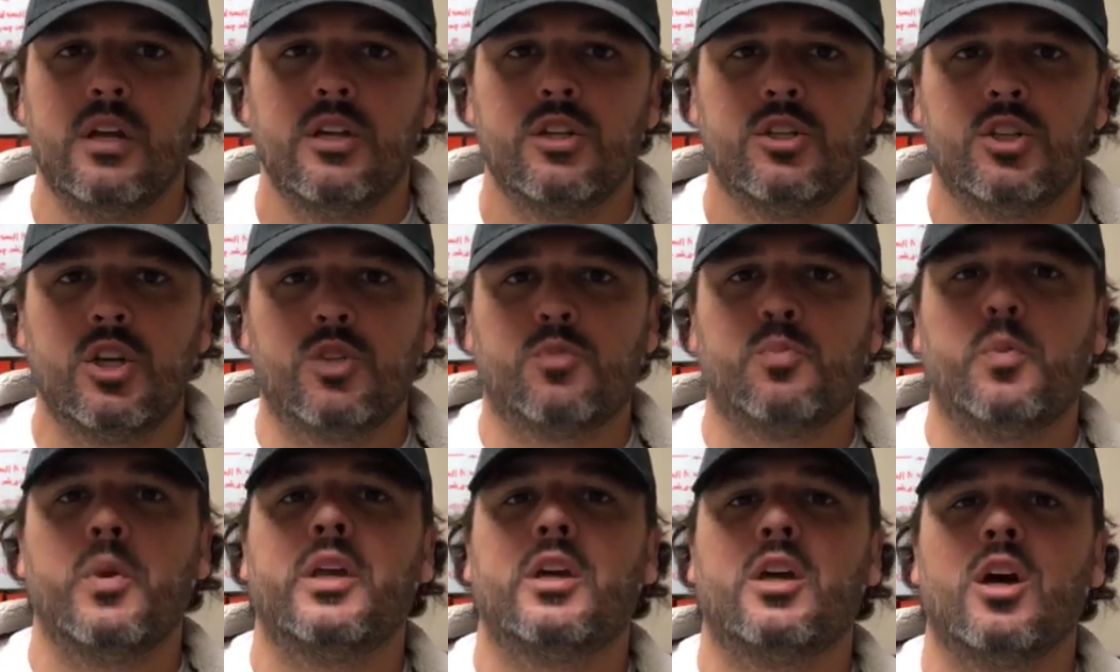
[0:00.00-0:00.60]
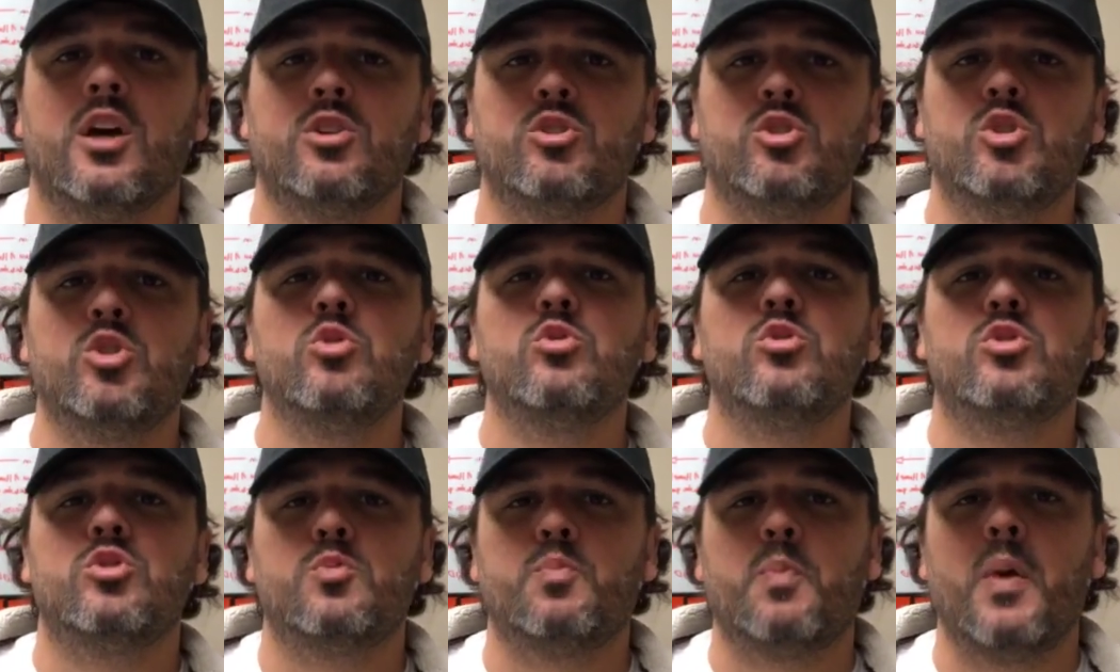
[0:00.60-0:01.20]
Just because
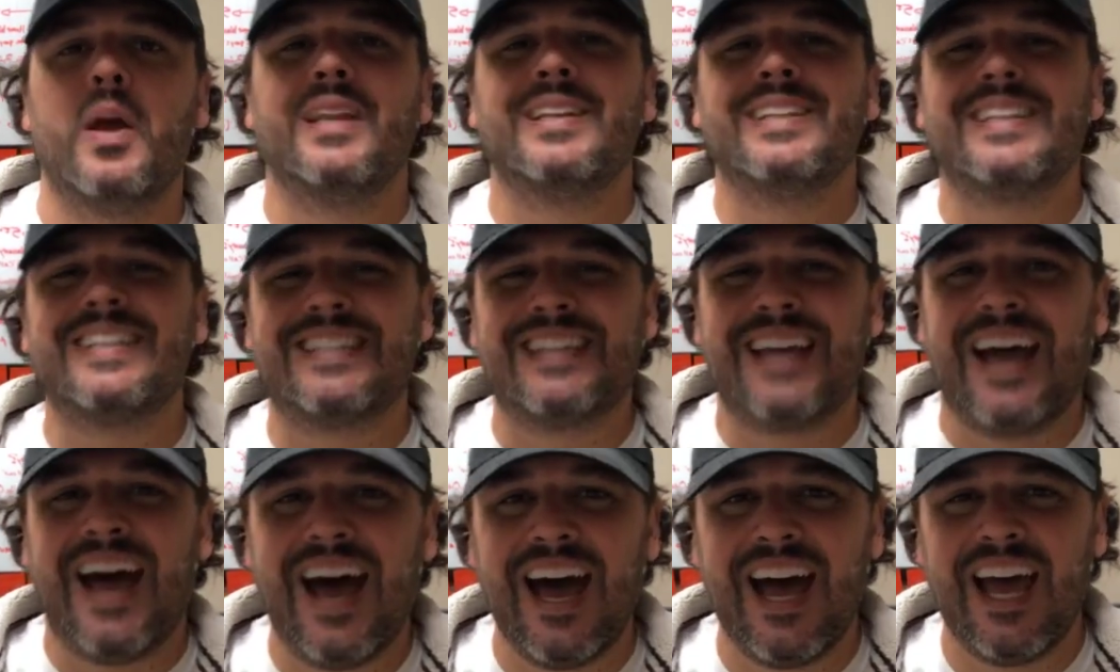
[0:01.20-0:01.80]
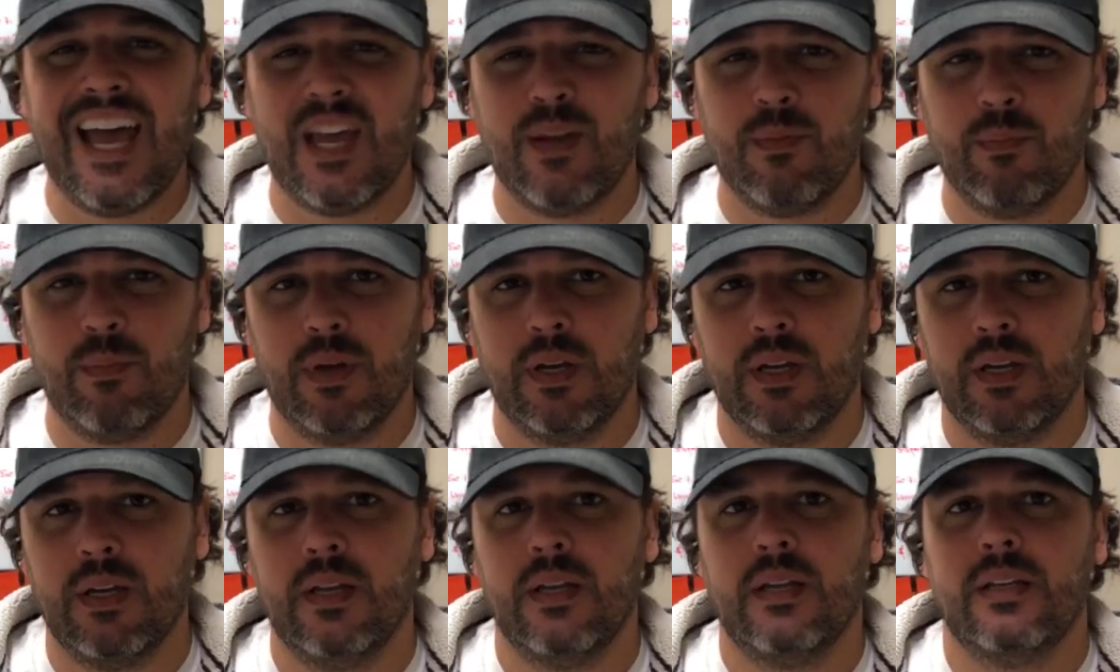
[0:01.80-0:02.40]
you spent time
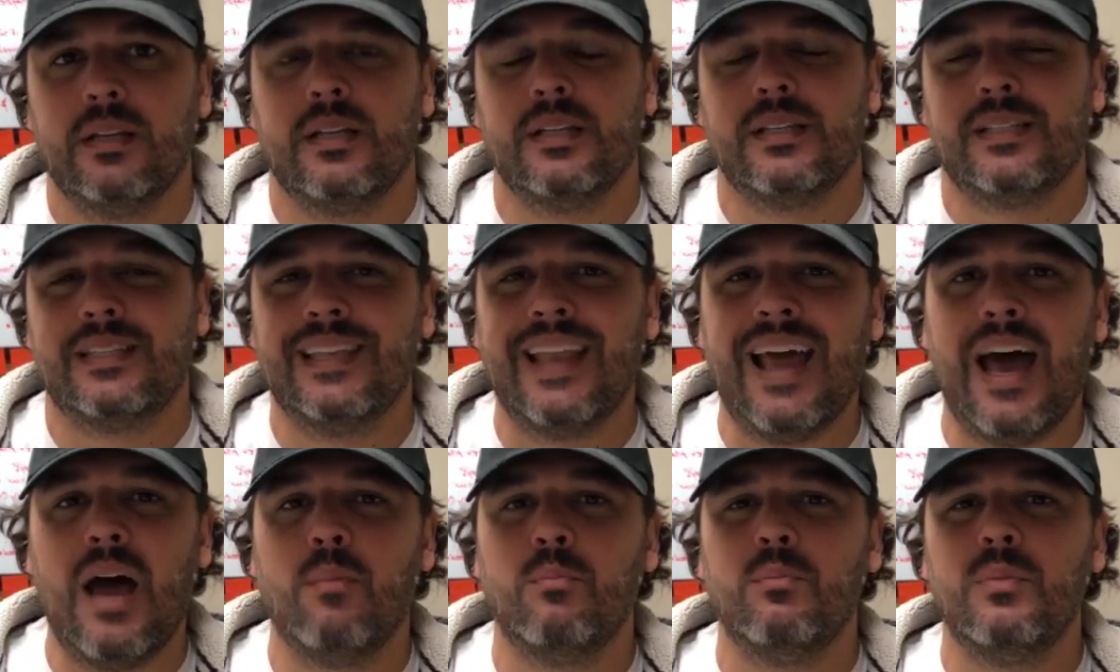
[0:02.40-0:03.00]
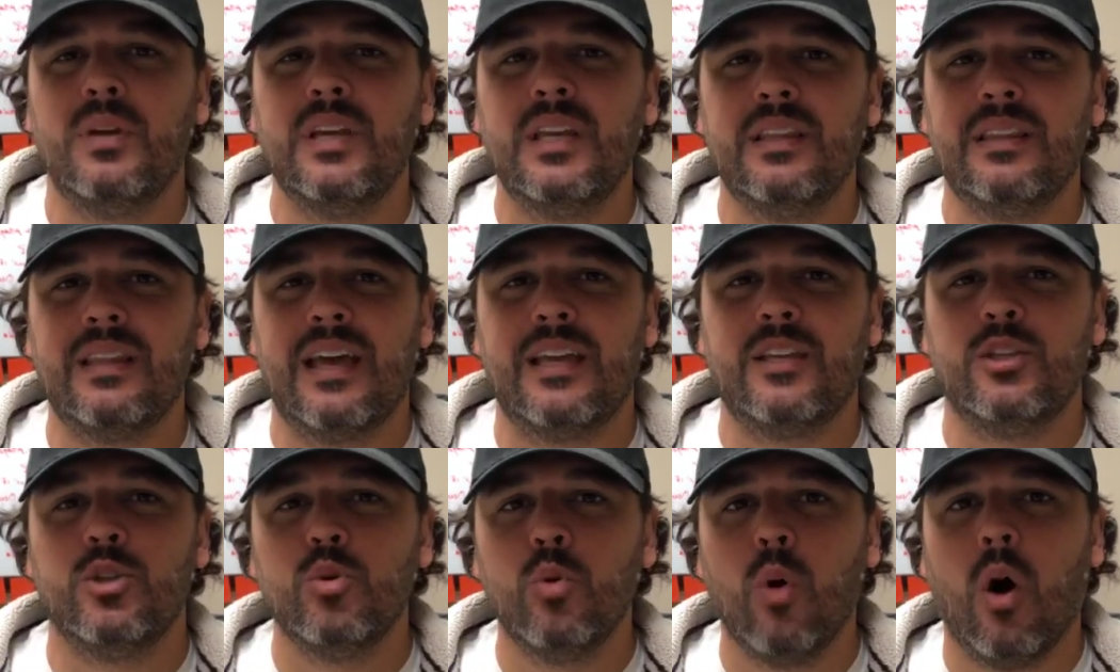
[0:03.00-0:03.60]
does not mean
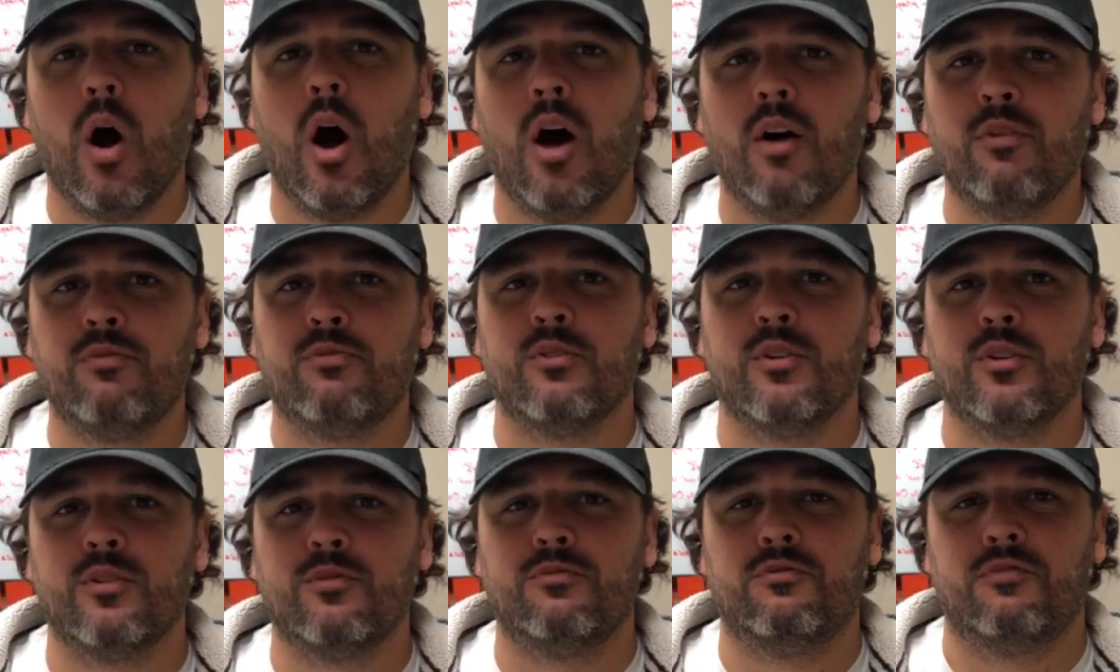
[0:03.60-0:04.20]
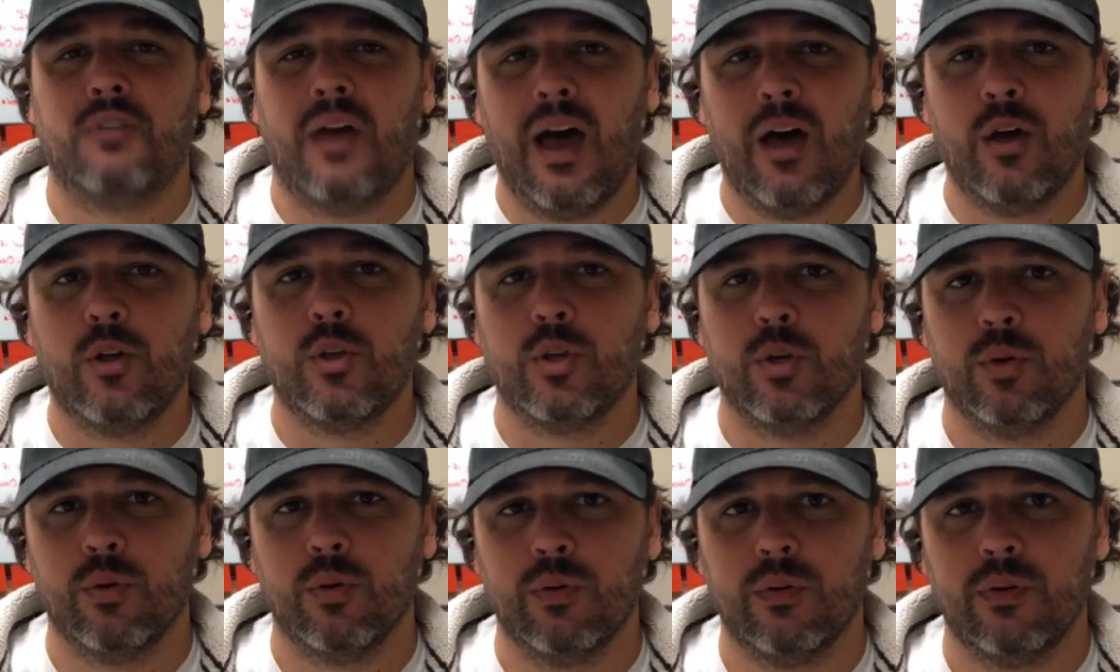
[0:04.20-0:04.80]
that you offered
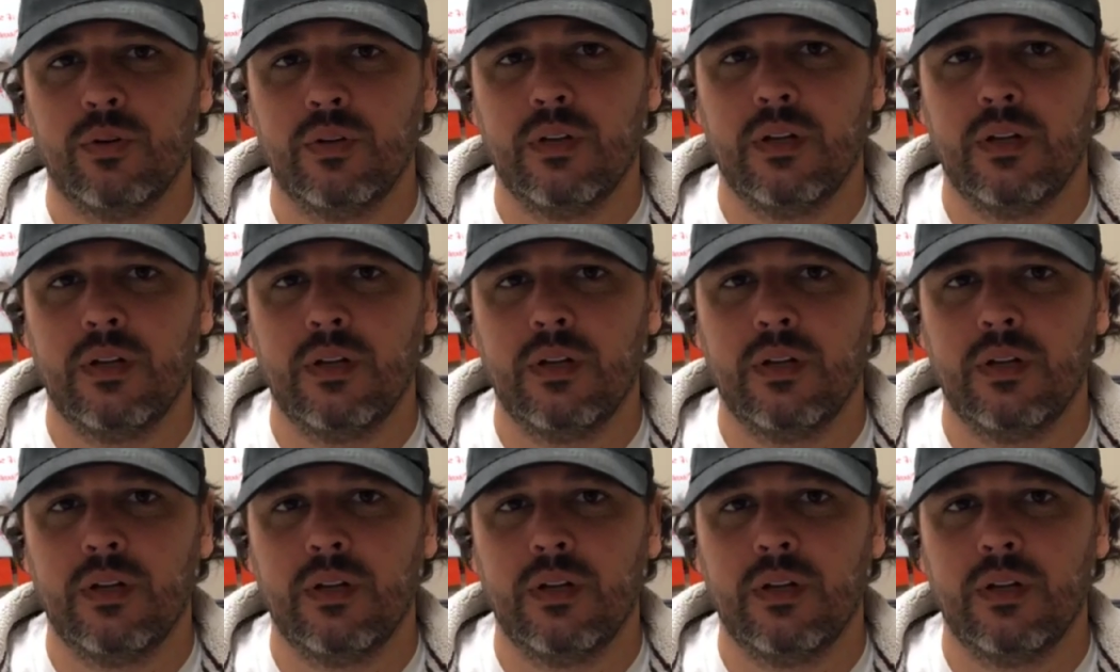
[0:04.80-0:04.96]
value.